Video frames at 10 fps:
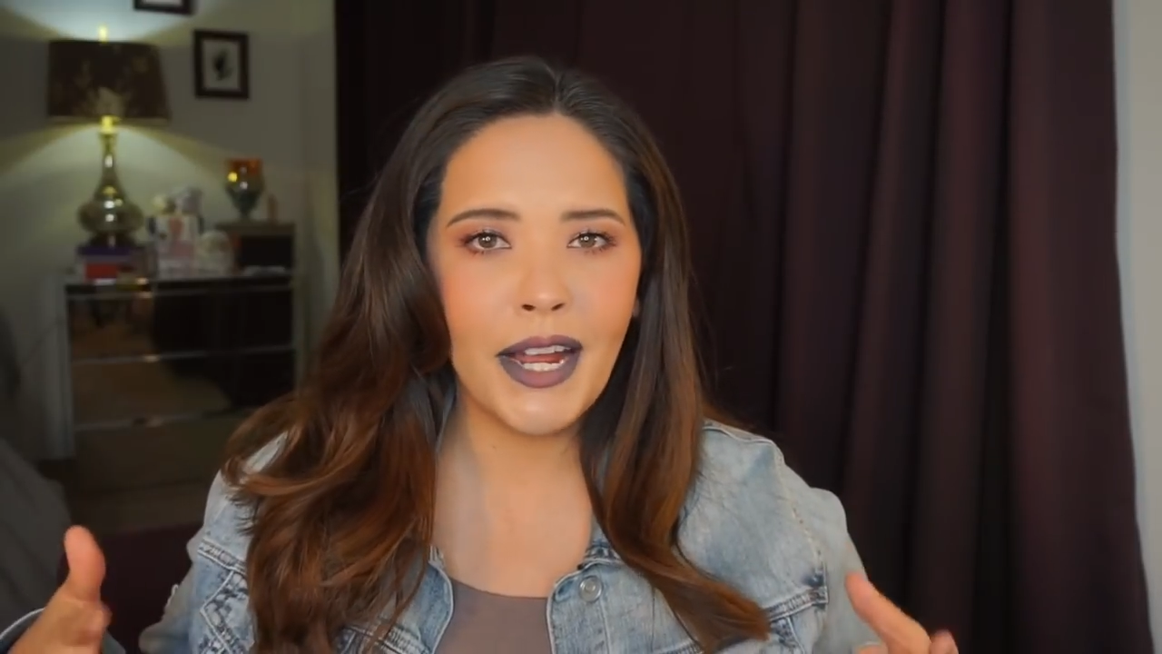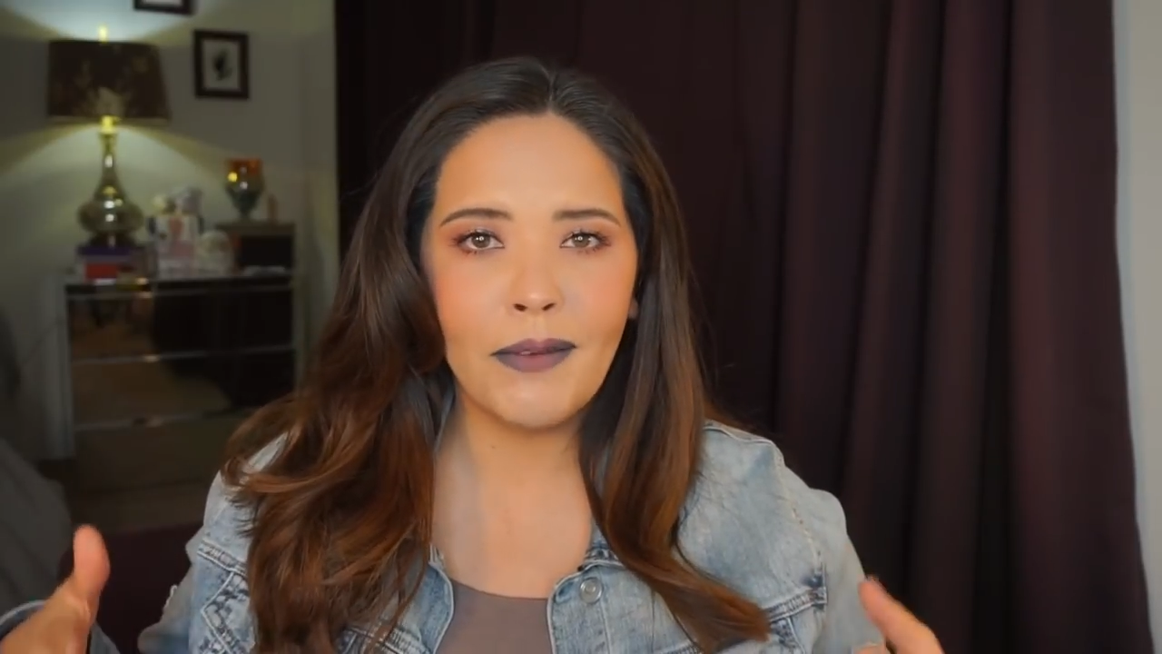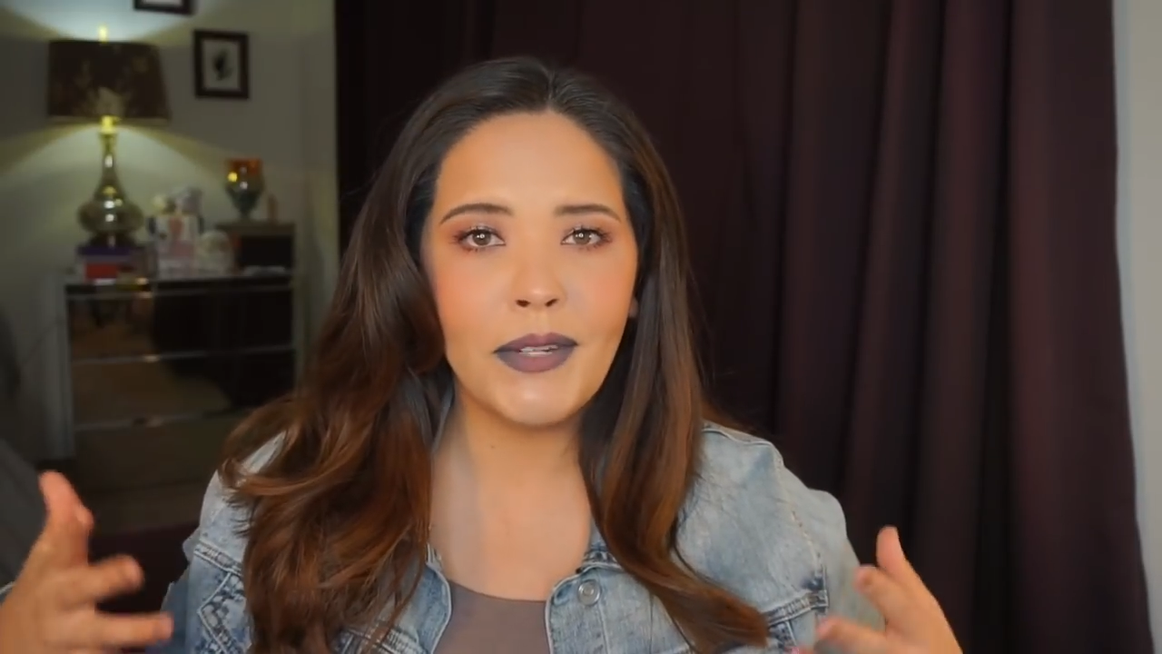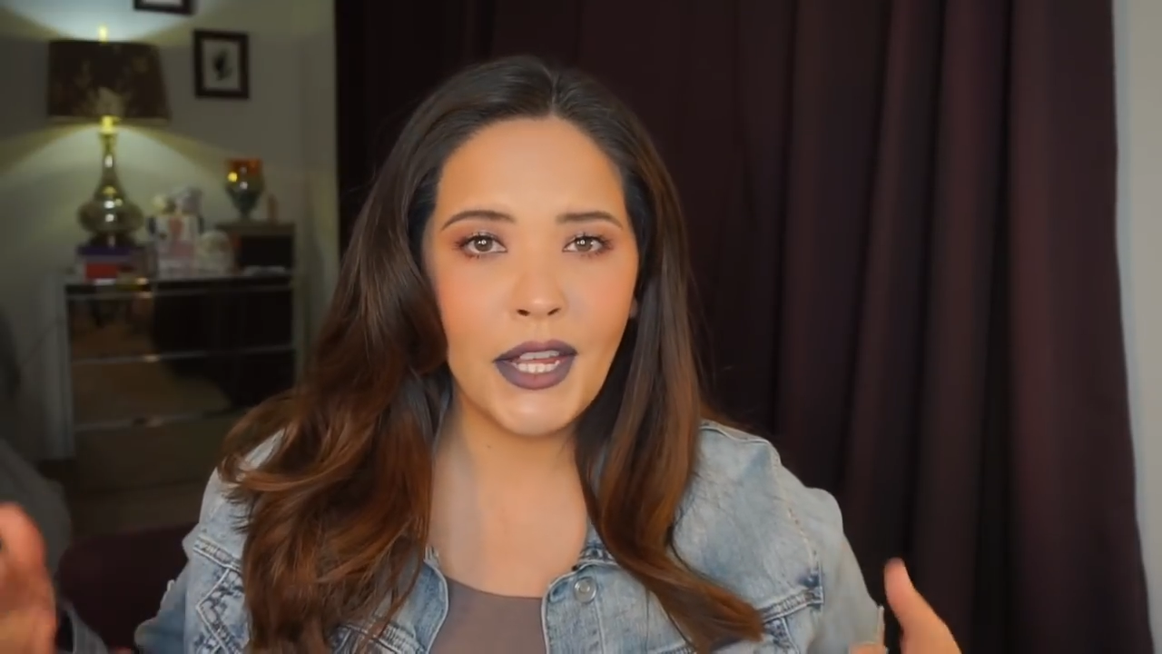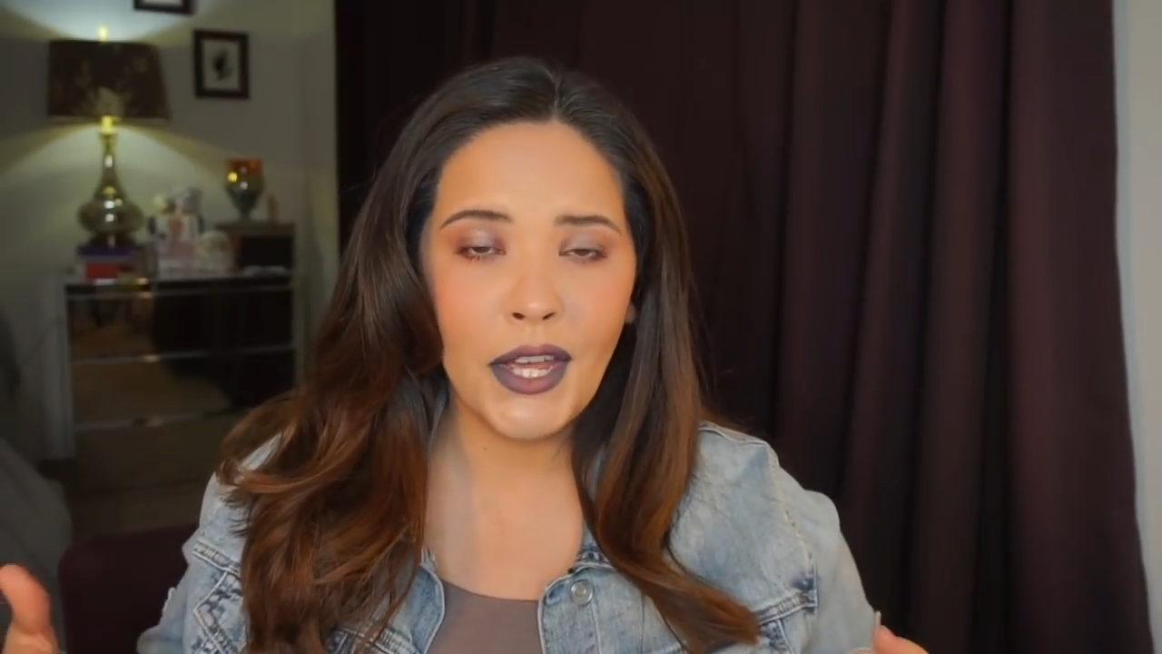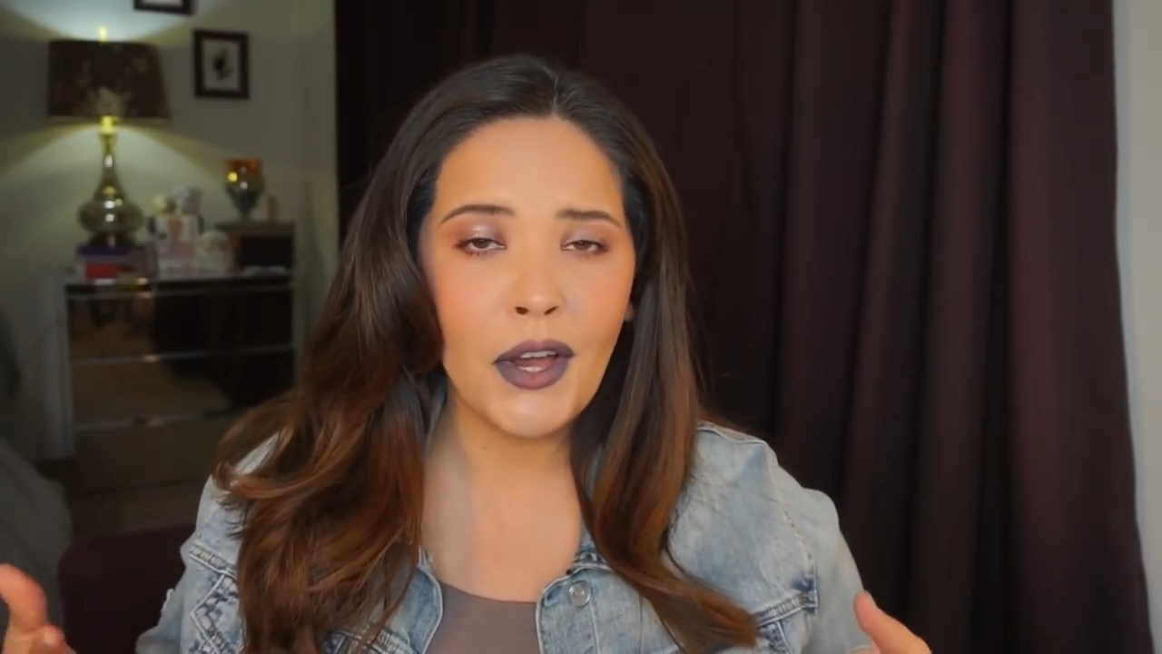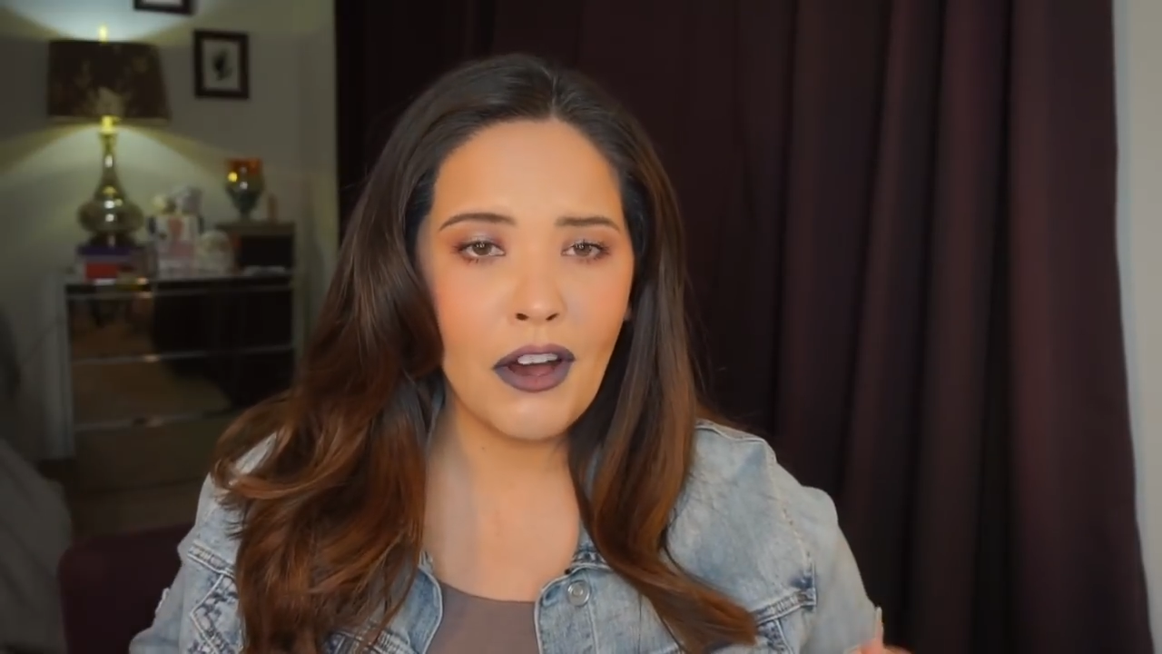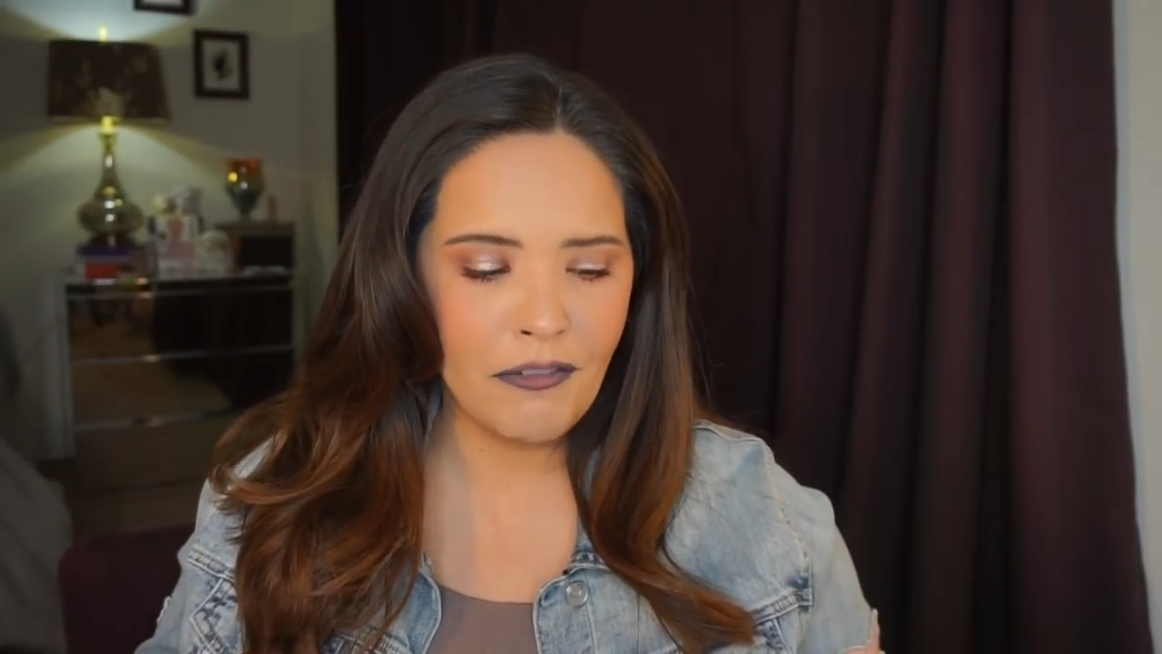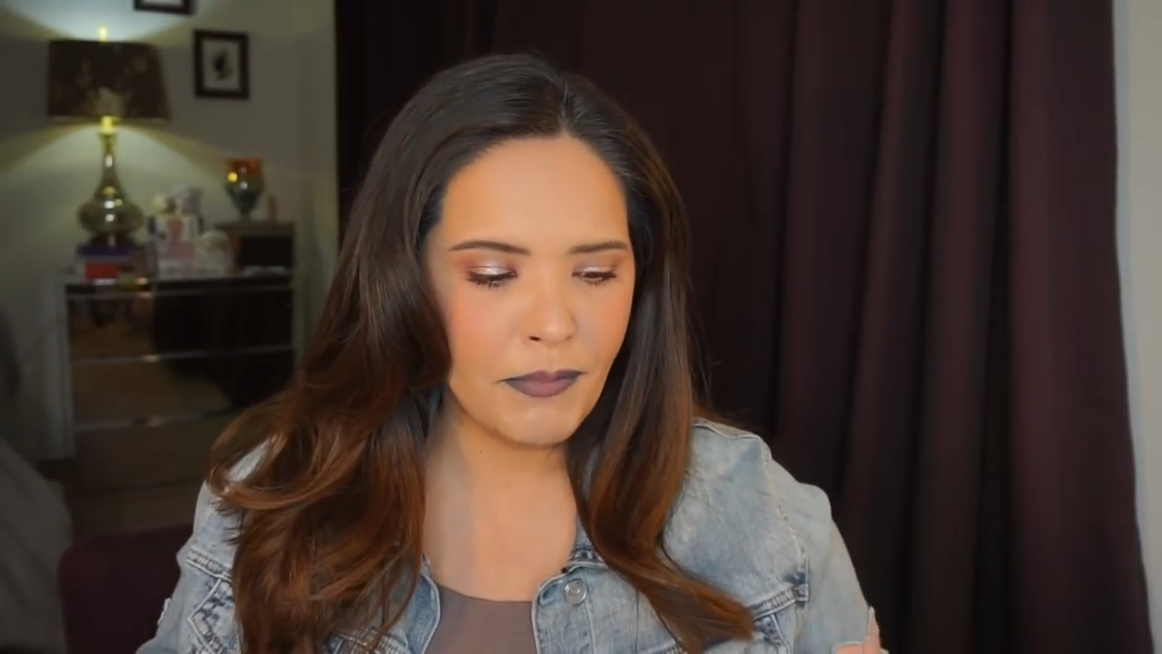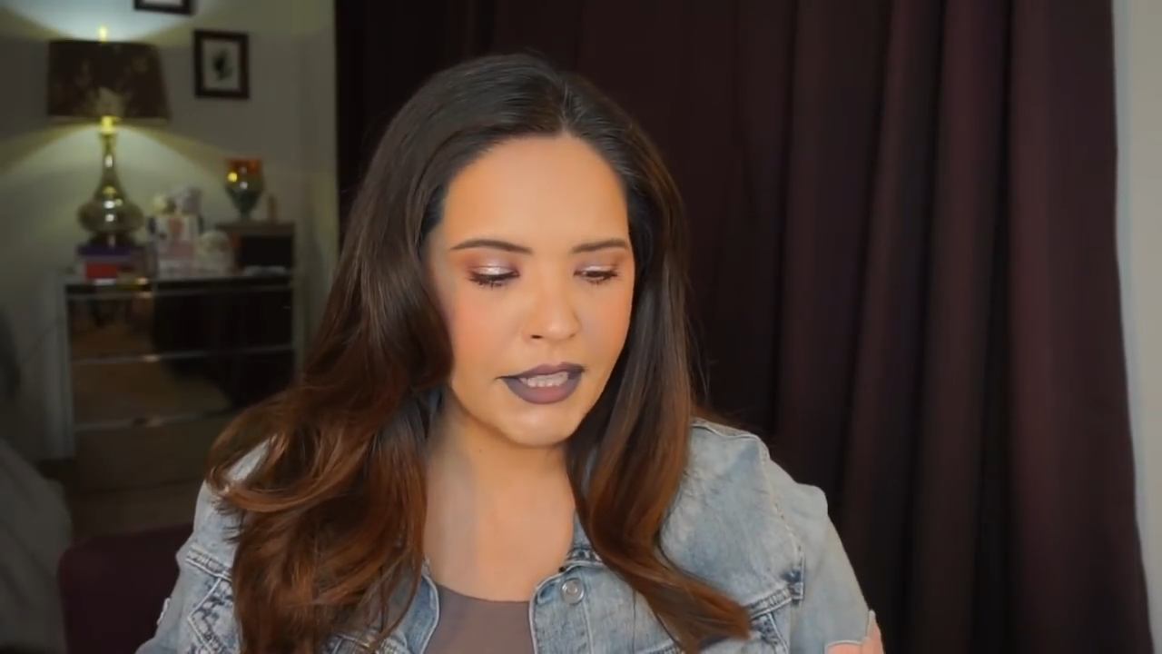time taking off